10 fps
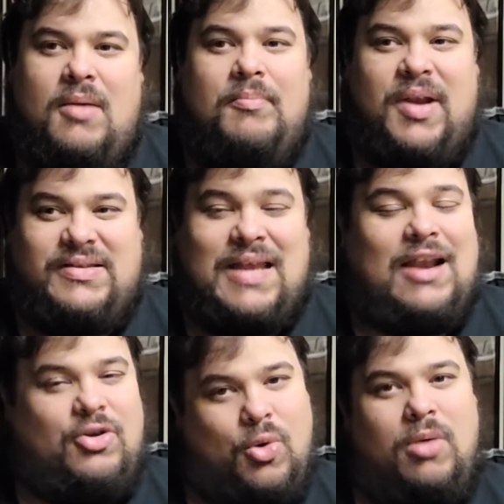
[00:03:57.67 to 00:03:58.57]
but it's
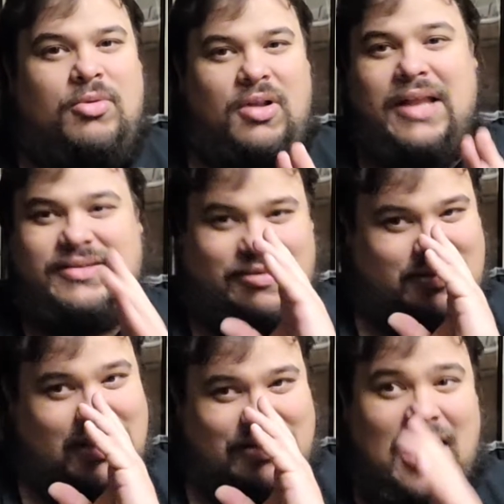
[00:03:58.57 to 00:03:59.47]
not a normal. It's
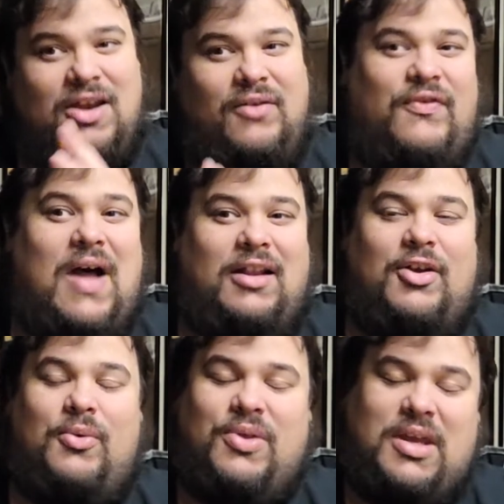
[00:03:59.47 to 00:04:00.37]
it's not going to
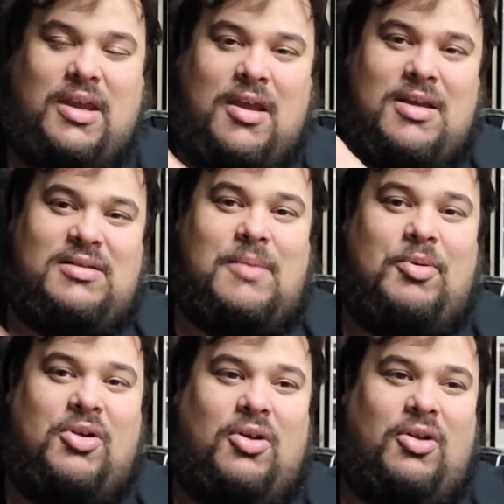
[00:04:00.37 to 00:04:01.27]
follow the
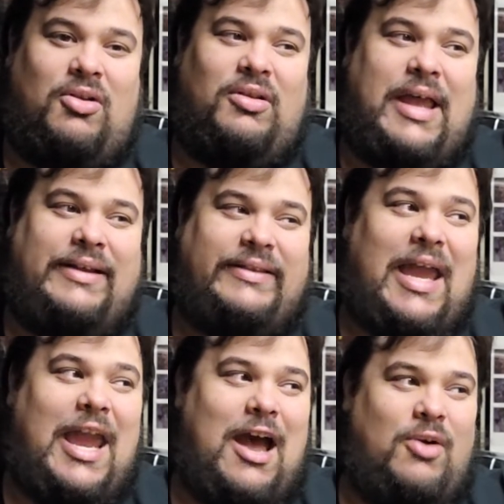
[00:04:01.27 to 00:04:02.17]
typical like
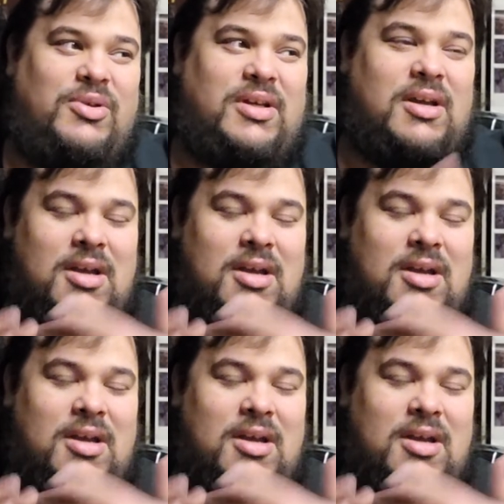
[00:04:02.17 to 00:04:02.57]
layout